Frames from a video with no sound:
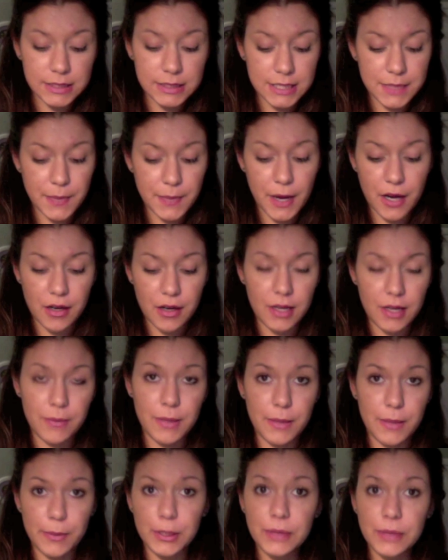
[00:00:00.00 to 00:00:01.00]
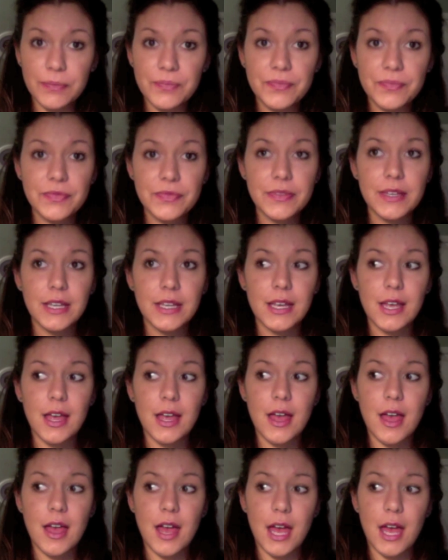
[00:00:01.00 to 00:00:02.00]
inspiring people.
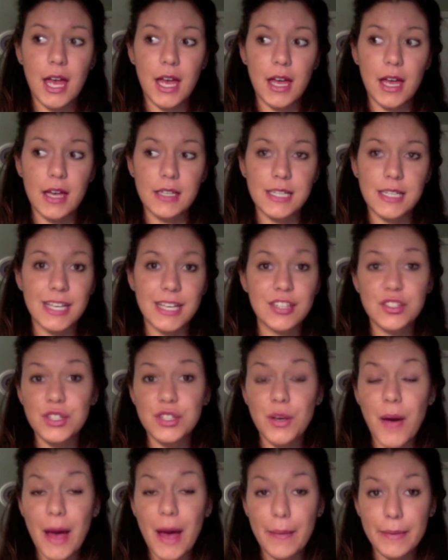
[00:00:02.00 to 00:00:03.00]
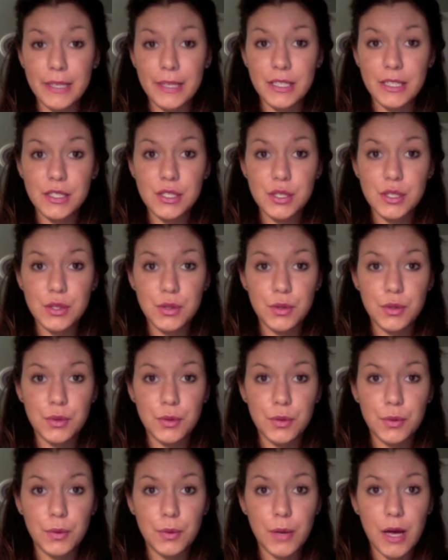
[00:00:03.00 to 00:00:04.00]
And I just so happened
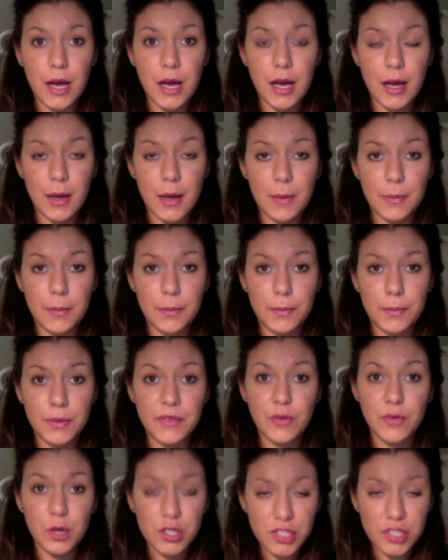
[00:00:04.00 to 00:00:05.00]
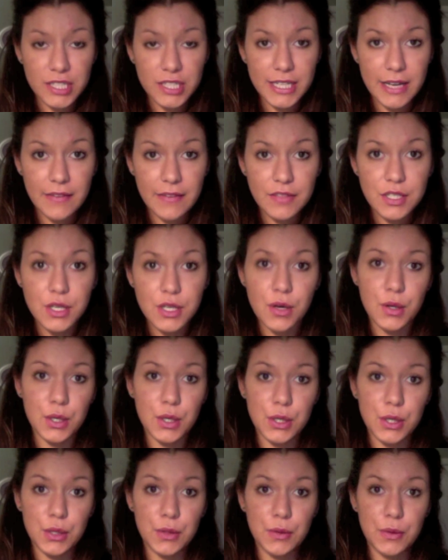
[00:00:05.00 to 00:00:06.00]
to be fortunate enough to go
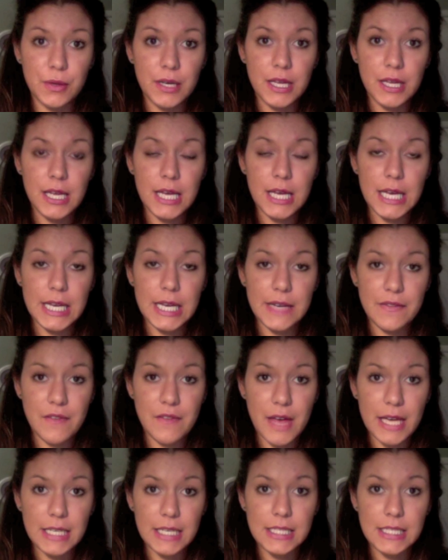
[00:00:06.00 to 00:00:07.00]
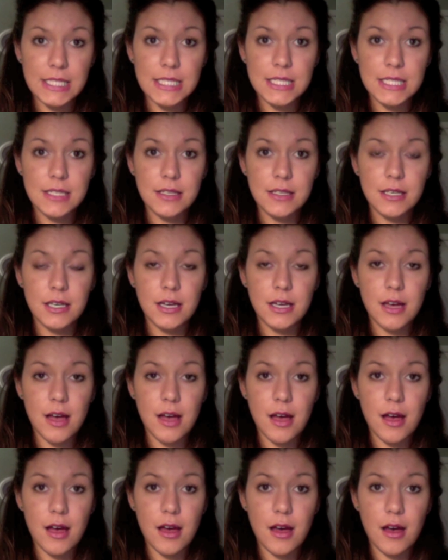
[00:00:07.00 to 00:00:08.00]
to an event
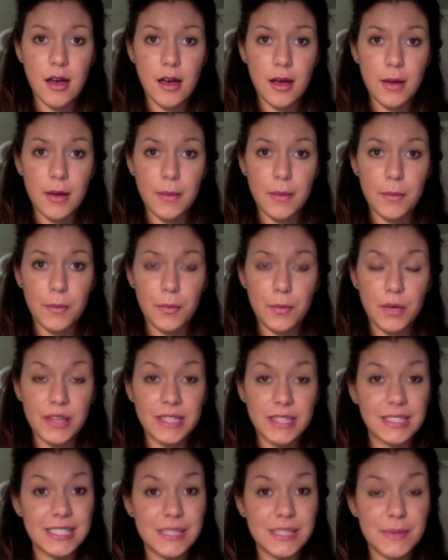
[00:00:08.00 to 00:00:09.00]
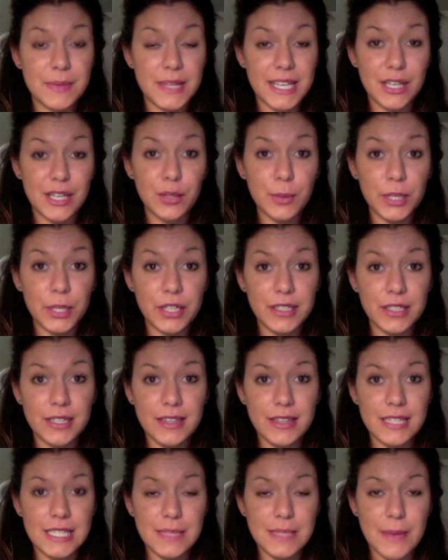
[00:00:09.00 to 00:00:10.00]
with Elizabeth Gilbert
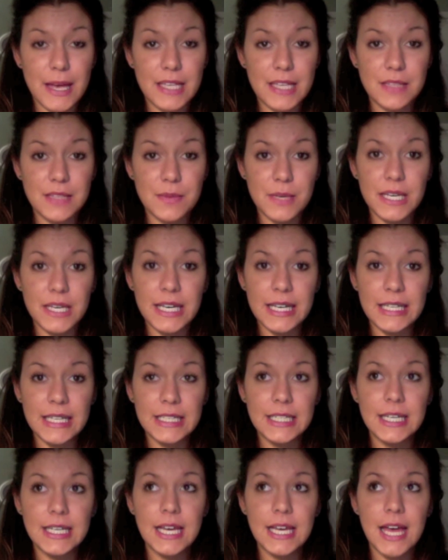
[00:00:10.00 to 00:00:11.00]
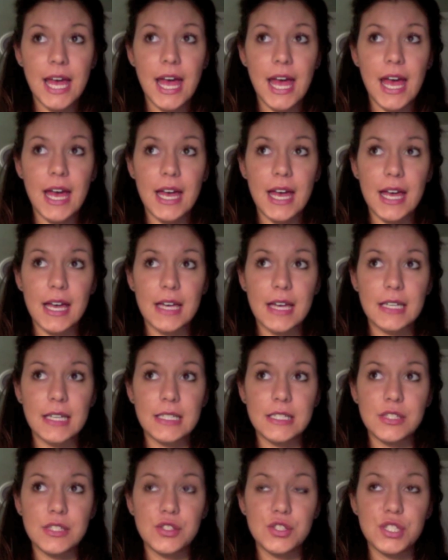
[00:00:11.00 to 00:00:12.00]
this past week.
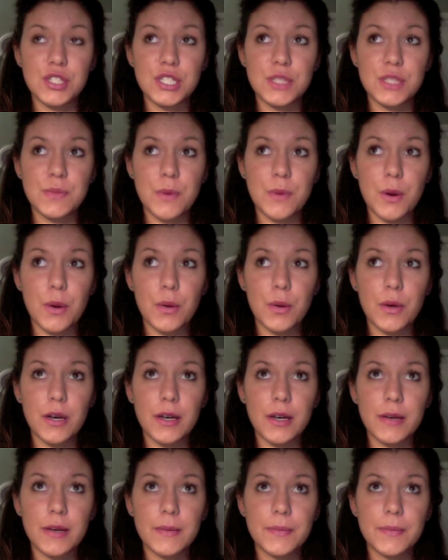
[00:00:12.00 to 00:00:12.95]
And she spoke,